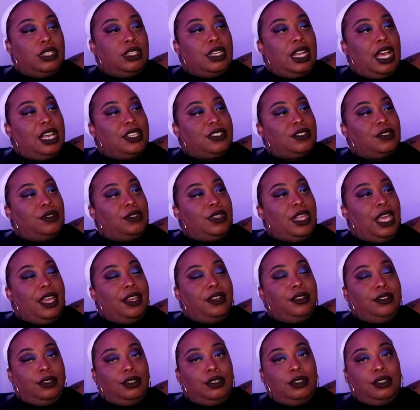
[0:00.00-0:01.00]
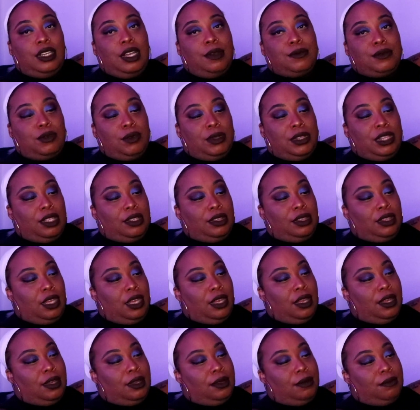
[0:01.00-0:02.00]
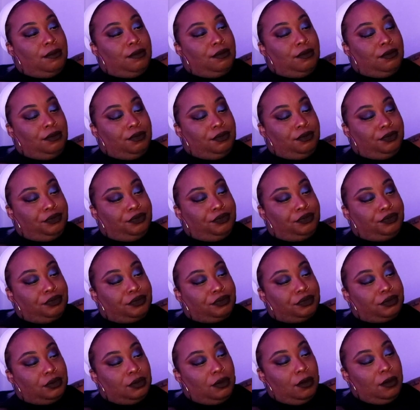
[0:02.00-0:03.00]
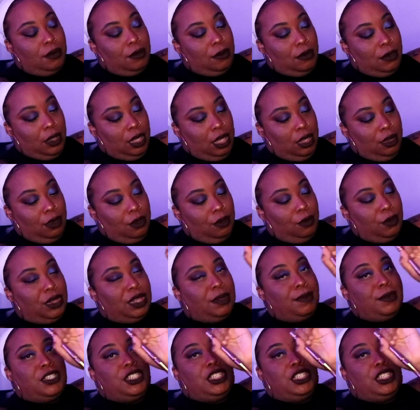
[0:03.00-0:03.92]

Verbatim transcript: nozzle that comes with the, um, with the